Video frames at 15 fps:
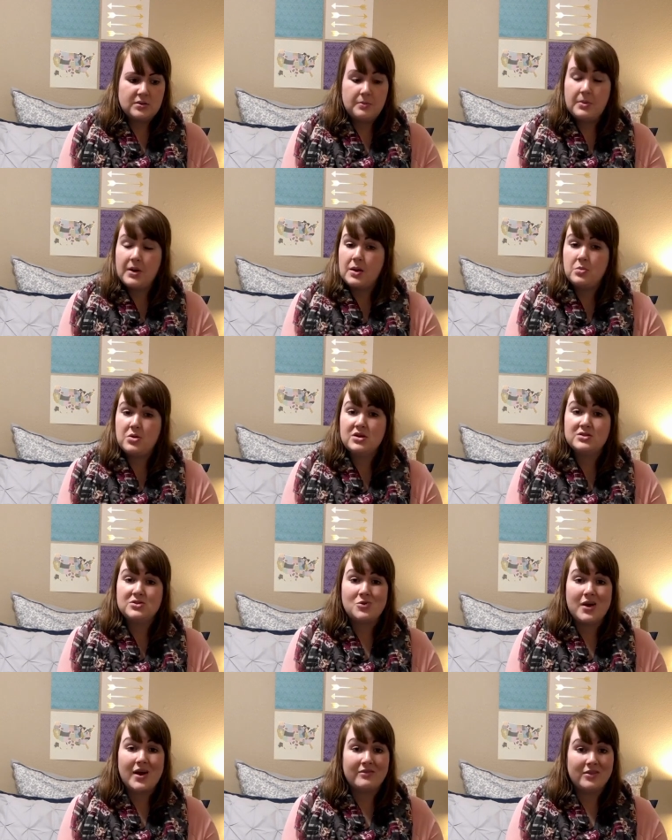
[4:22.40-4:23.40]
baby
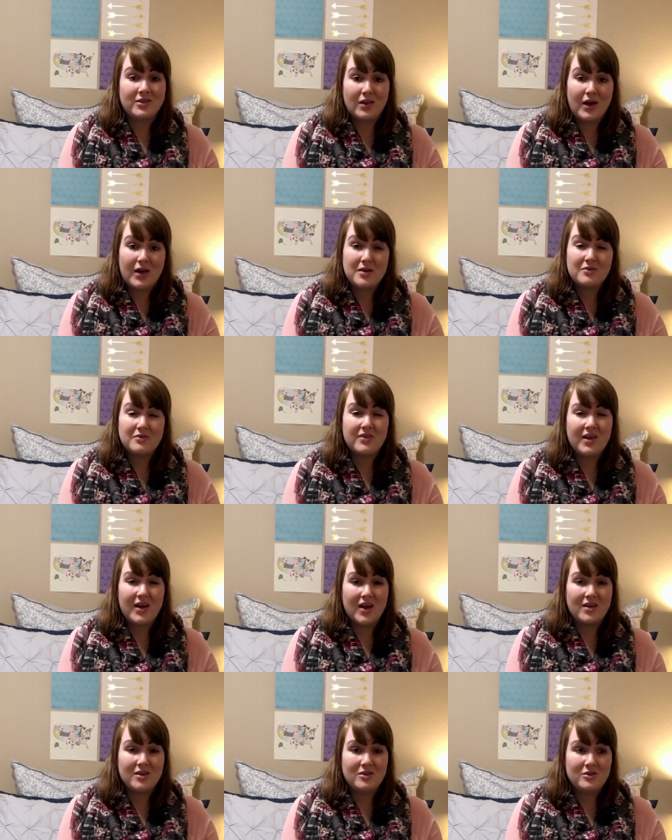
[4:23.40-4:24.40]
to have a life
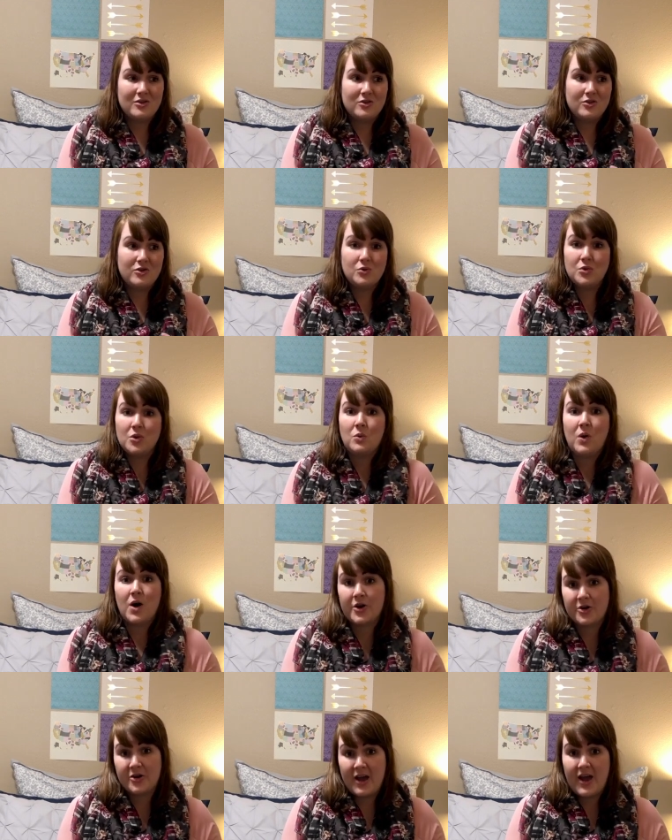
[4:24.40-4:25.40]
that you would
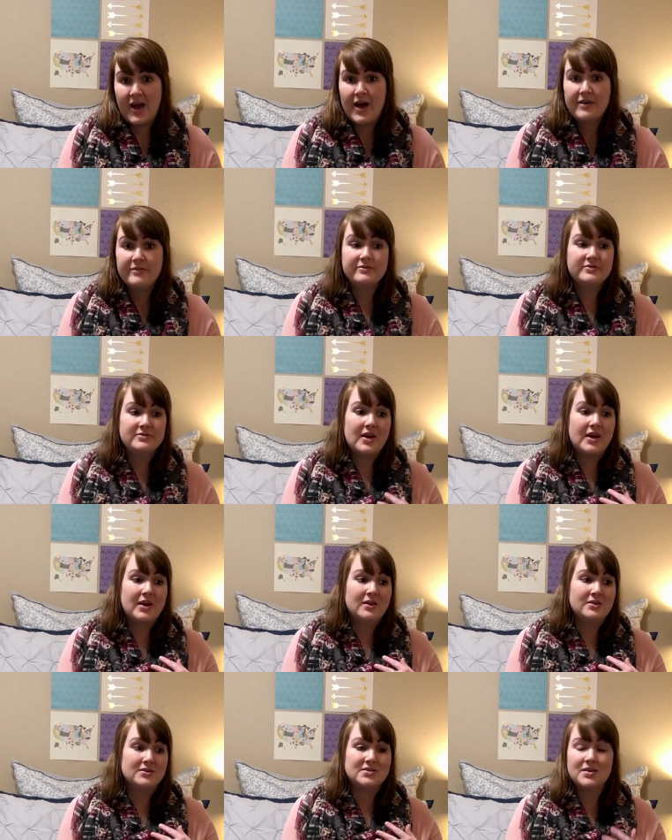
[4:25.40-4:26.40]
want her to have
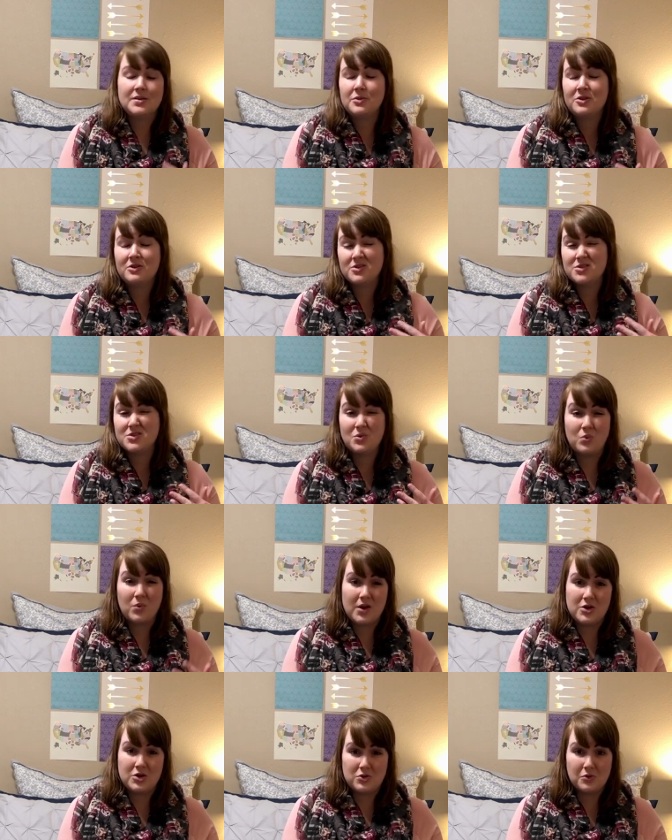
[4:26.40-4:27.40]
and similar to
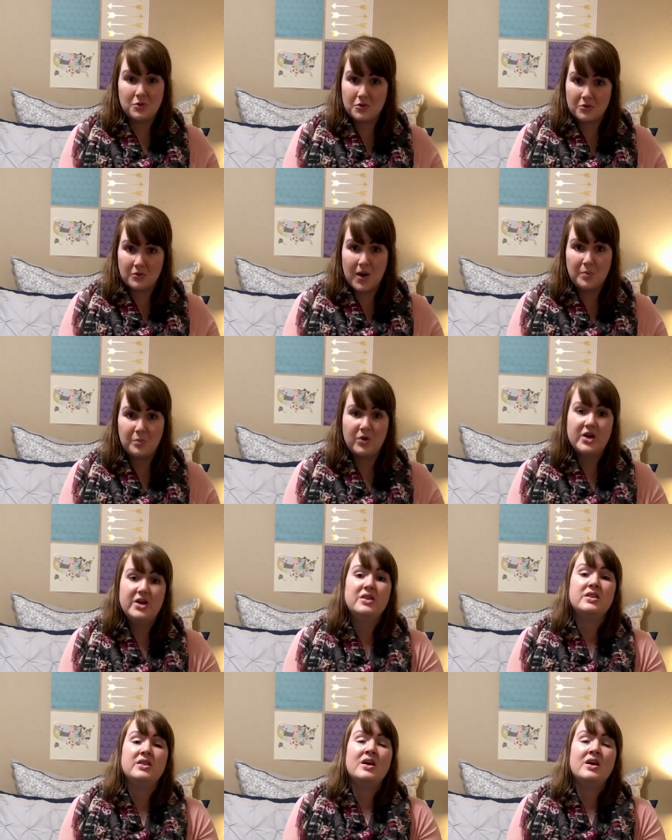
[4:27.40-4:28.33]
what you grew up with.